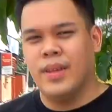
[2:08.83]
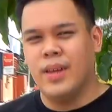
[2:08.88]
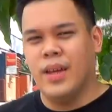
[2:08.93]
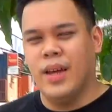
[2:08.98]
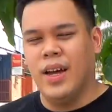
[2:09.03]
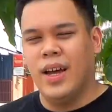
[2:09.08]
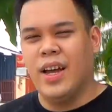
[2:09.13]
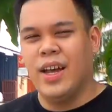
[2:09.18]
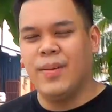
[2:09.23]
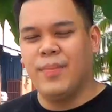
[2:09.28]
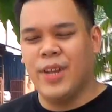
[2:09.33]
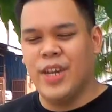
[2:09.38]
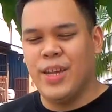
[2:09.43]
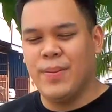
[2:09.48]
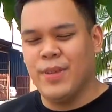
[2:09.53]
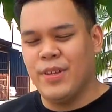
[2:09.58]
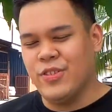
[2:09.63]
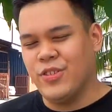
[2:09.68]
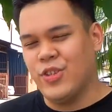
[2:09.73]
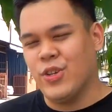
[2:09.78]
Hi, my
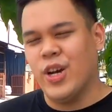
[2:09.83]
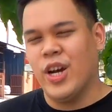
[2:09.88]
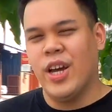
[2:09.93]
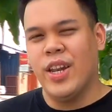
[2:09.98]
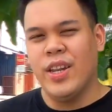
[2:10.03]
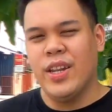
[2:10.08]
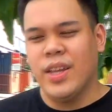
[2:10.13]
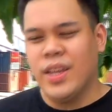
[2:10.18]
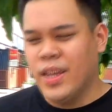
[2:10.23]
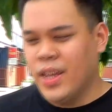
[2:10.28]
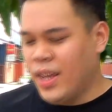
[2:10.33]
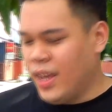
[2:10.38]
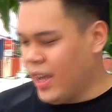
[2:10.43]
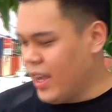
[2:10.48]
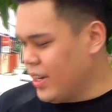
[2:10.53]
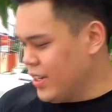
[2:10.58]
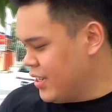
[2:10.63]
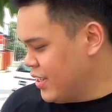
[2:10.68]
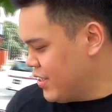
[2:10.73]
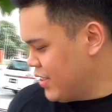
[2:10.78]
name is Johann,
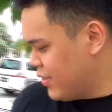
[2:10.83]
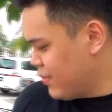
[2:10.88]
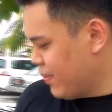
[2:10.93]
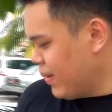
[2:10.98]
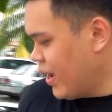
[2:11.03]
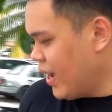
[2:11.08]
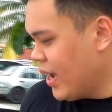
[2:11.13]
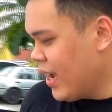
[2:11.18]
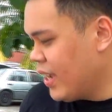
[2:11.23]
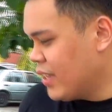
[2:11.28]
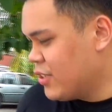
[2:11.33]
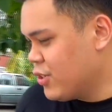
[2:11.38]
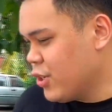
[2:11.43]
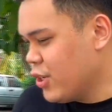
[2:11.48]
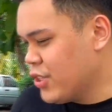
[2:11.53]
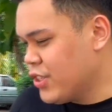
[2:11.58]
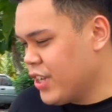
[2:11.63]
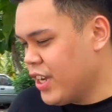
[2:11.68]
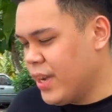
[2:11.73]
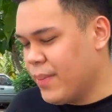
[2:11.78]
and this is my
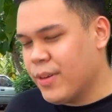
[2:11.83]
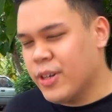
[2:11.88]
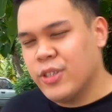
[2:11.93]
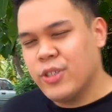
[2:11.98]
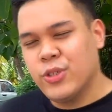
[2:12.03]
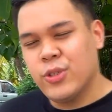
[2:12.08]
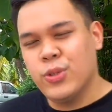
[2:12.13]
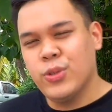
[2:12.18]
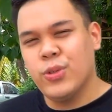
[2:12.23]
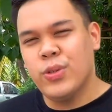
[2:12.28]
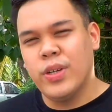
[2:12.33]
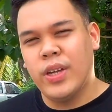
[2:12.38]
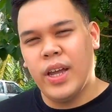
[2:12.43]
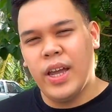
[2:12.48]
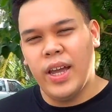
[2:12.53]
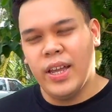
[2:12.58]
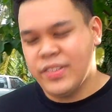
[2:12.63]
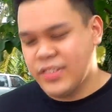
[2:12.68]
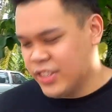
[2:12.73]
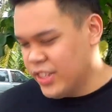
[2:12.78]
Toyota MR-2
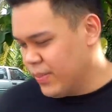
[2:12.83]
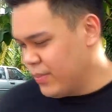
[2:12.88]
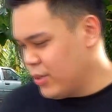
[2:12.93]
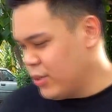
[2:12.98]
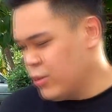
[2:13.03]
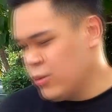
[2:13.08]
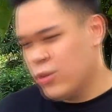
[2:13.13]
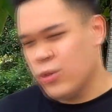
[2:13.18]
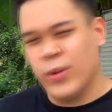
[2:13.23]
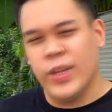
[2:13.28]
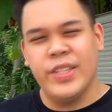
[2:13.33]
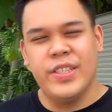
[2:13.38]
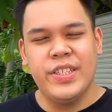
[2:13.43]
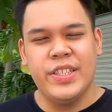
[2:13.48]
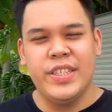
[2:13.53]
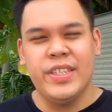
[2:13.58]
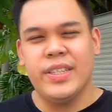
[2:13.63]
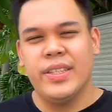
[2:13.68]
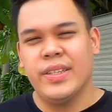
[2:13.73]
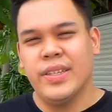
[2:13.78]

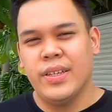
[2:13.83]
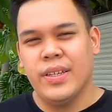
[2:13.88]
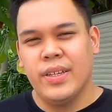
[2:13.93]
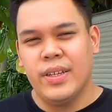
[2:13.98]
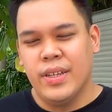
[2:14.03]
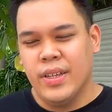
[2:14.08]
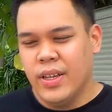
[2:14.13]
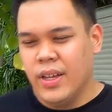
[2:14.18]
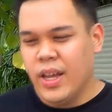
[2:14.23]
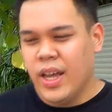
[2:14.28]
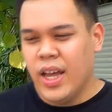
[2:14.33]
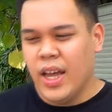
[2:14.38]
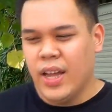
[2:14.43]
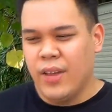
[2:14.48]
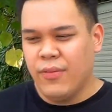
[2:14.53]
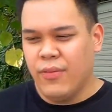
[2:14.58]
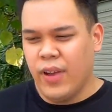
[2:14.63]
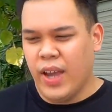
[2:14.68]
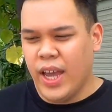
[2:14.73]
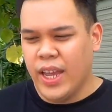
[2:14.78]
SW20.
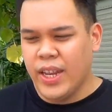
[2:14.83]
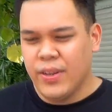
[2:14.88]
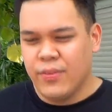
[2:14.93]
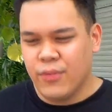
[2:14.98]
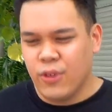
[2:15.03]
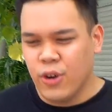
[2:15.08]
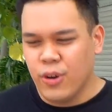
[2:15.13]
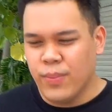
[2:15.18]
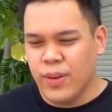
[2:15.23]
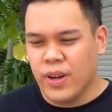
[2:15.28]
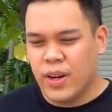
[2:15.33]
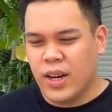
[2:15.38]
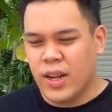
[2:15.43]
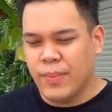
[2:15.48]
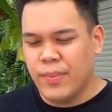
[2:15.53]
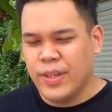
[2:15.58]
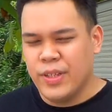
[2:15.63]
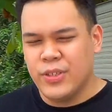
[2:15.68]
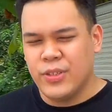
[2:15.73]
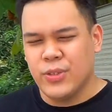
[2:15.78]
I've had it for about
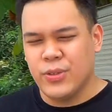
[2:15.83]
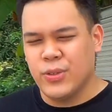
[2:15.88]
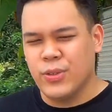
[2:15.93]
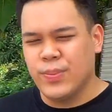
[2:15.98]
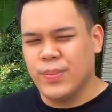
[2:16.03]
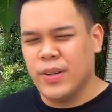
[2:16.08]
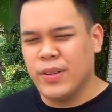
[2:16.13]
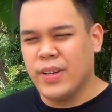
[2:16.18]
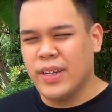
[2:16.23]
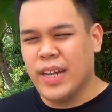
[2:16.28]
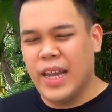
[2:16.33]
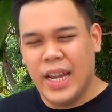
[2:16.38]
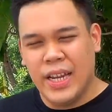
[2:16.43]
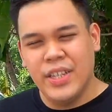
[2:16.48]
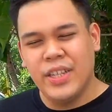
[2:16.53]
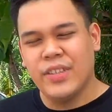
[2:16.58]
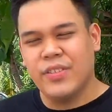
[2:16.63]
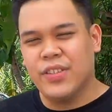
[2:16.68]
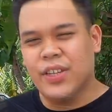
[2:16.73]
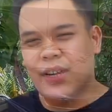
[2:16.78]
9
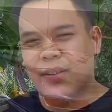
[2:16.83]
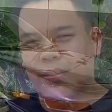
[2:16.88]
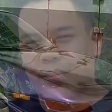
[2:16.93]
years now,